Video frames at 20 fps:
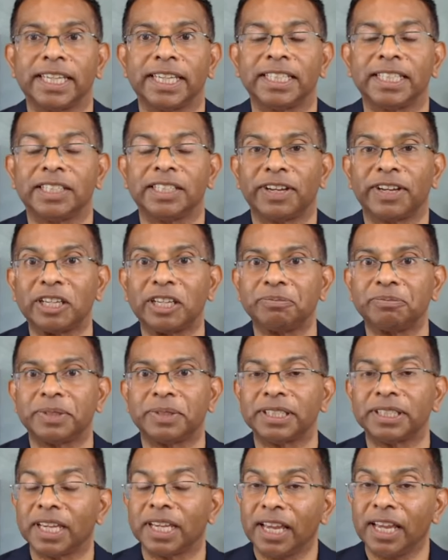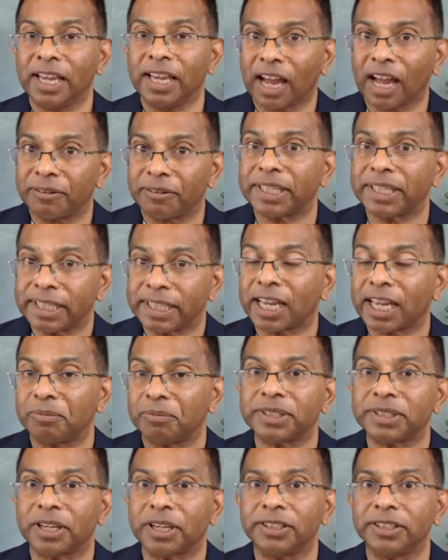and development, I reckon it
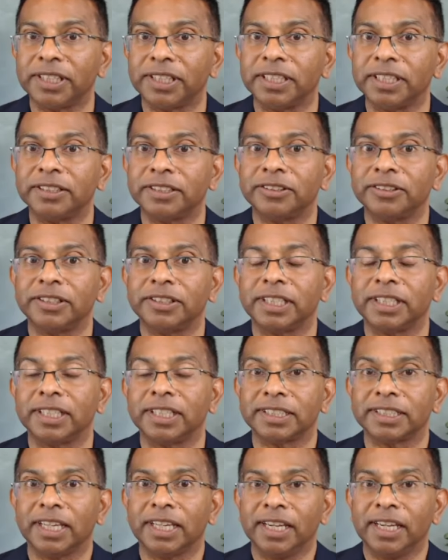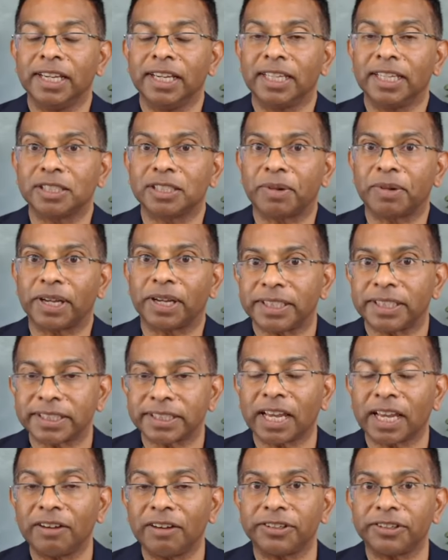comes down to these 2 things. It's about
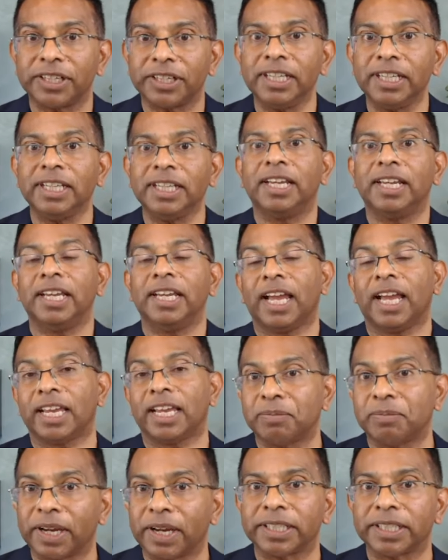discovery and about